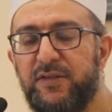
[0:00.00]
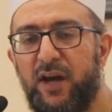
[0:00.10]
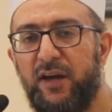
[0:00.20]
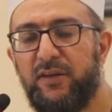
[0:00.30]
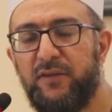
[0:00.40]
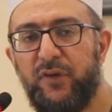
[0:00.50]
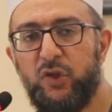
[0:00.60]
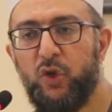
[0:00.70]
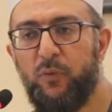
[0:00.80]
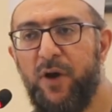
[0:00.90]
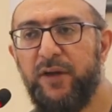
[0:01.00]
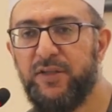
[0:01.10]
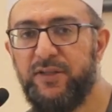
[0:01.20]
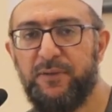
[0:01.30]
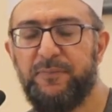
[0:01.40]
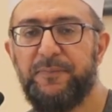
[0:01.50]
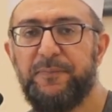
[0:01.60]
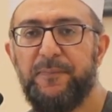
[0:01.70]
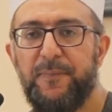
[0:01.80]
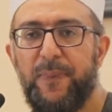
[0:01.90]
is either victory or martyrdom.
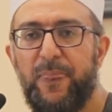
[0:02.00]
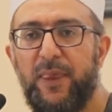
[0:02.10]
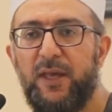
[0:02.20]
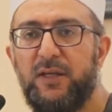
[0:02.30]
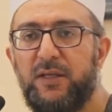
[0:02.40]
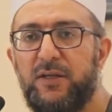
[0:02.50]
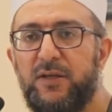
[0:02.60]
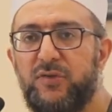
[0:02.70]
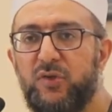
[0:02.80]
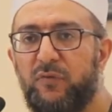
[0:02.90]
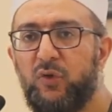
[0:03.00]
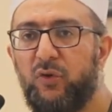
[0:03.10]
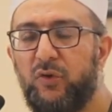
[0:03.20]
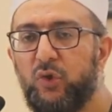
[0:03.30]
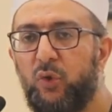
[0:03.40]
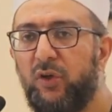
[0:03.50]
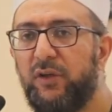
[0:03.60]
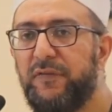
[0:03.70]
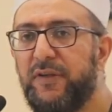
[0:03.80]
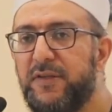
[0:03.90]
So of course,
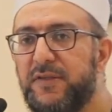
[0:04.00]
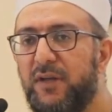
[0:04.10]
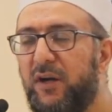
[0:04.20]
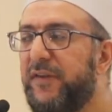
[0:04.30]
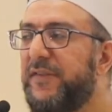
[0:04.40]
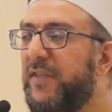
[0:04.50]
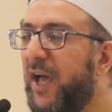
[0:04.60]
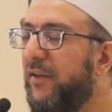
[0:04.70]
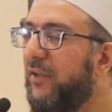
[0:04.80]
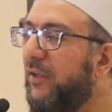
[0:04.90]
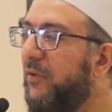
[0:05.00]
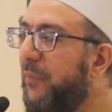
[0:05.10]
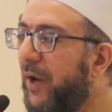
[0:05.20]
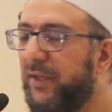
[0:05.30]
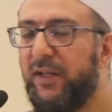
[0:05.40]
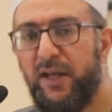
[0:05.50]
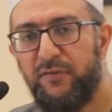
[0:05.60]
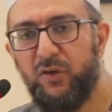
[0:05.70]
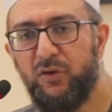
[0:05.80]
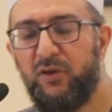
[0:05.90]
all of us are saddened by the
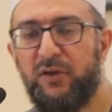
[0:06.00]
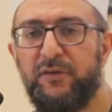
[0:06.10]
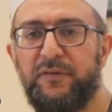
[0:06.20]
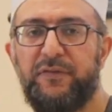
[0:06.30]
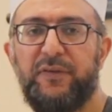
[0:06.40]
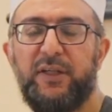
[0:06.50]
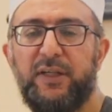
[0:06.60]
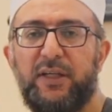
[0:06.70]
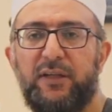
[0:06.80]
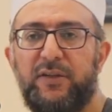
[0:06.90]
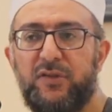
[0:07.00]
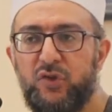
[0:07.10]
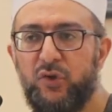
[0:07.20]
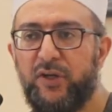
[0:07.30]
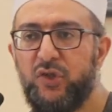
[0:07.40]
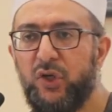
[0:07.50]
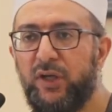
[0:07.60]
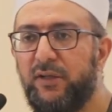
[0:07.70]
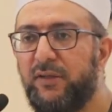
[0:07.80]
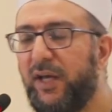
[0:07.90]
level of
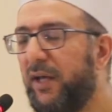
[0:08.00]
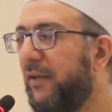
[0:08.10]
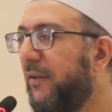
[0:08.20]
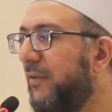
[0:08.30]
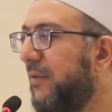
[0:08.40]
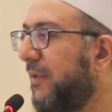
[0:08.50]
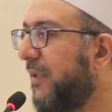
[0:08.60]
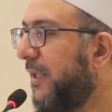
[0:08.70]
destruction and